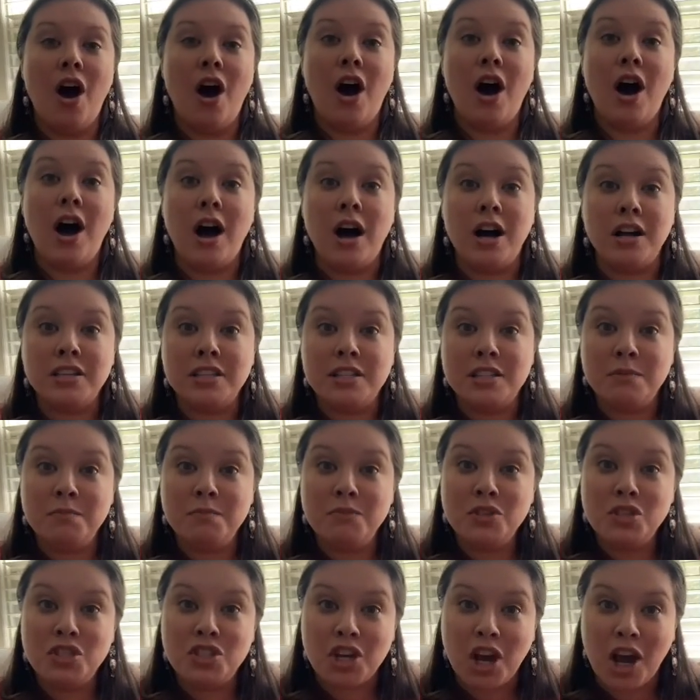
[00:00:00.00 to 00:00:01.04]

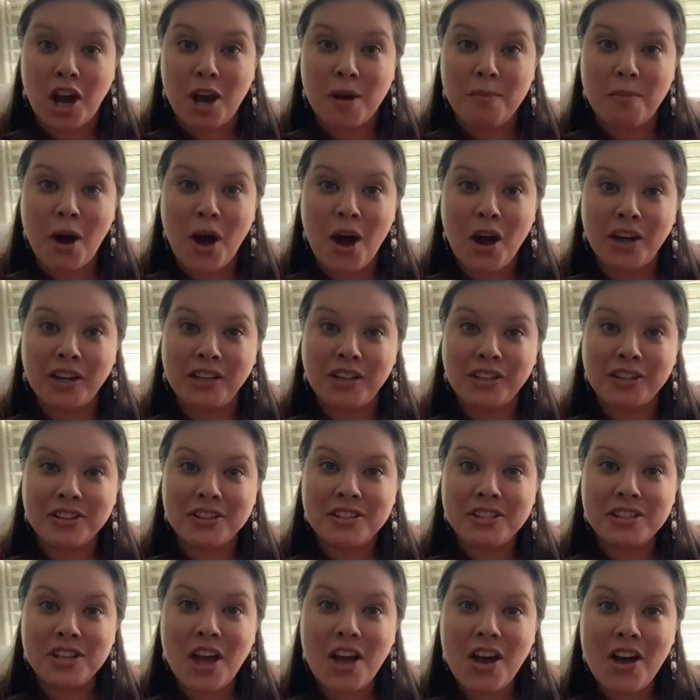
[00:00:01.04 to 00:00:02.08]
Awesome job on your
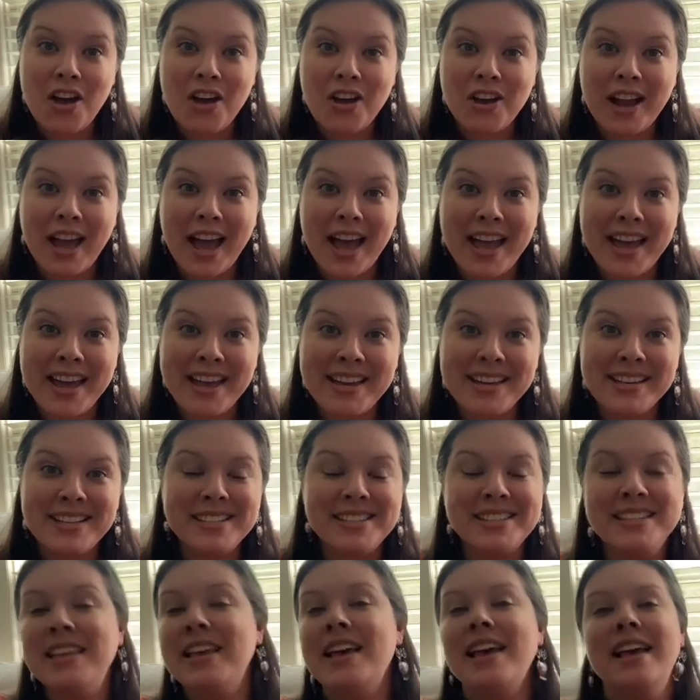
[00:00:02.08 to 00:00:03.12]
song,
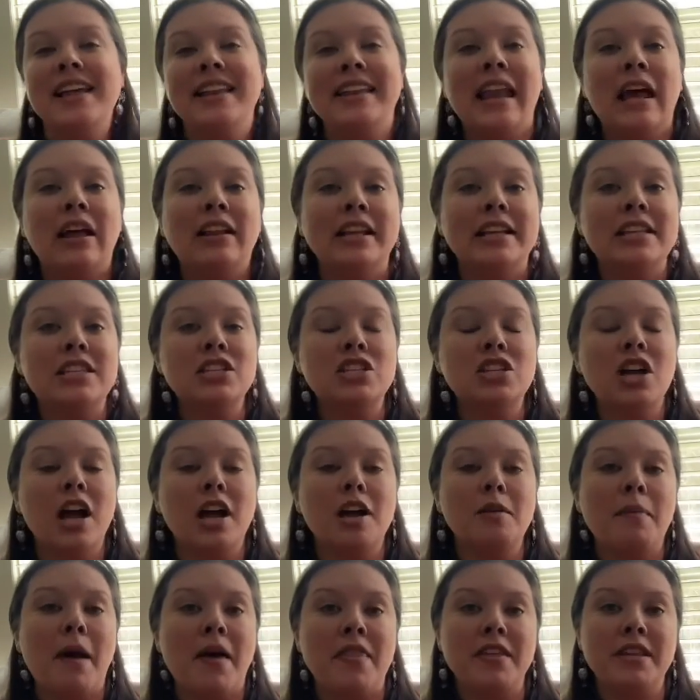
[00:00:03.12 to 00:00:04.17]
guys. Now let's talk
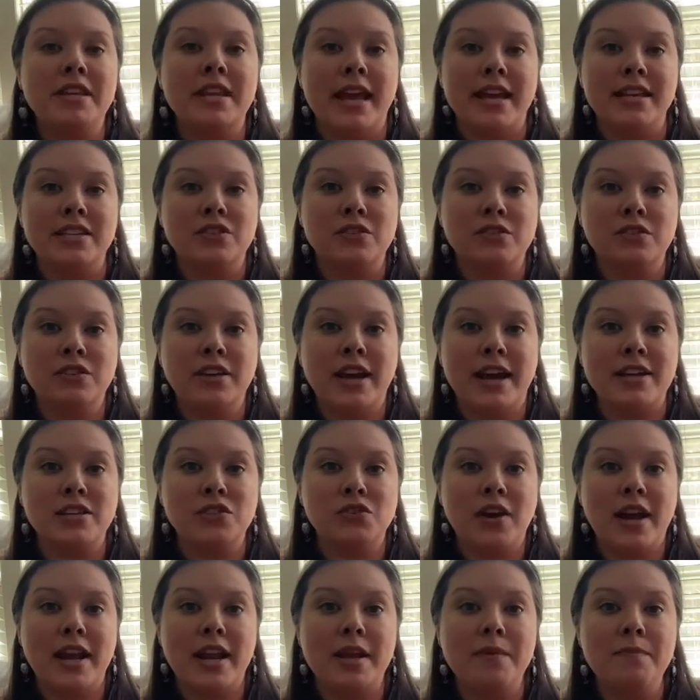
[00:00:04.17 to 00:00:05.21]
about the days. Are you guys
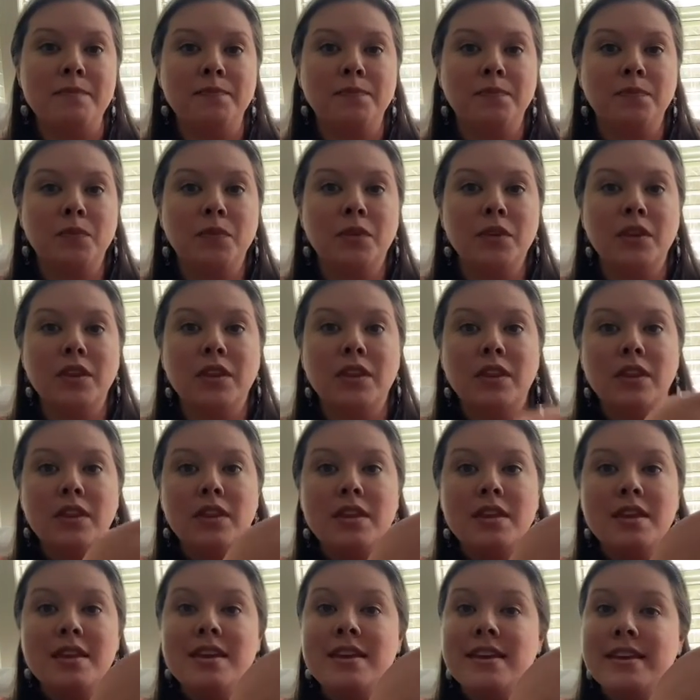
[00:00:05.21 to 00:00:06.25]
ready?
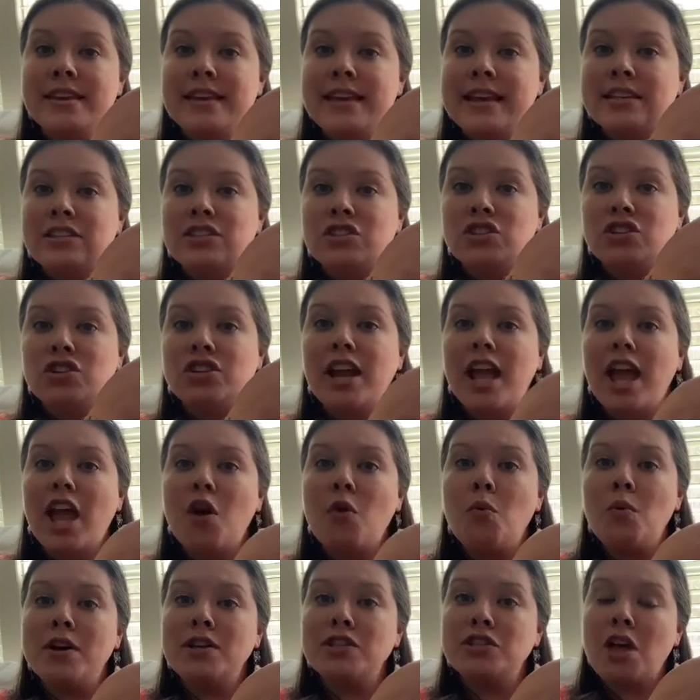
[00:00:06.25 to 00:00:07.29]
Yesterday
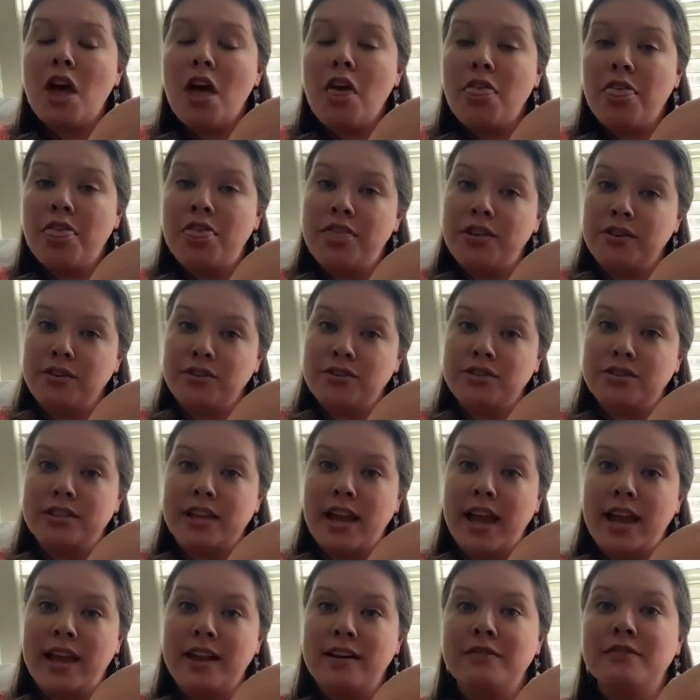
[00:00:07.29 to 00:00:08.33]
was
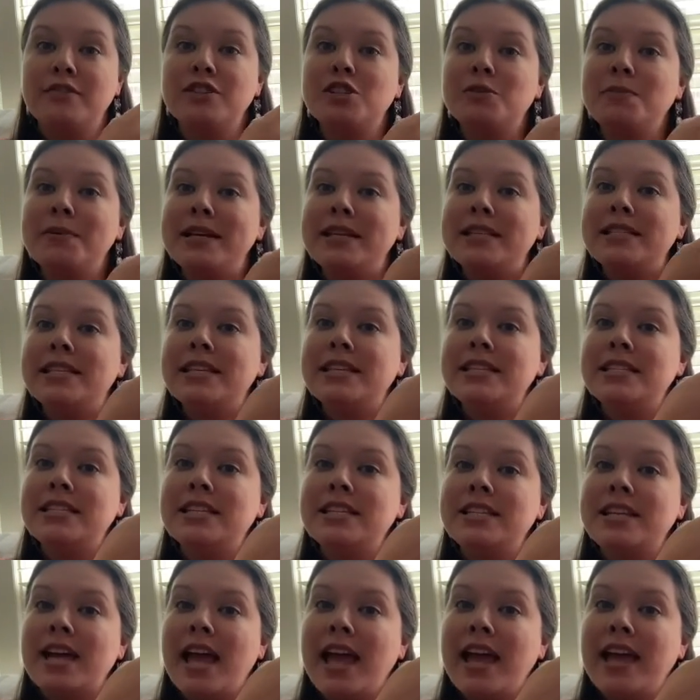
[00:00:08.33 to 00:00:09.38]
Thursday, which means that
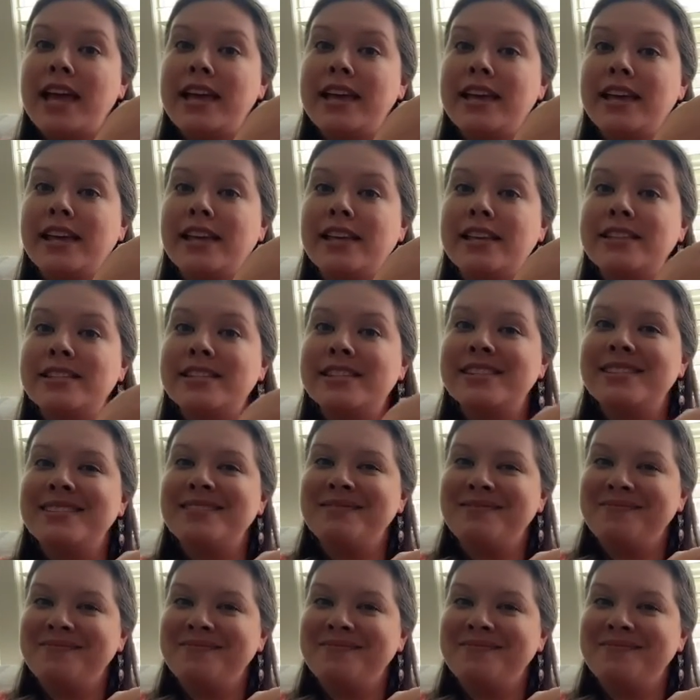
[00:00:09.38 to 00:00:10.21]
today is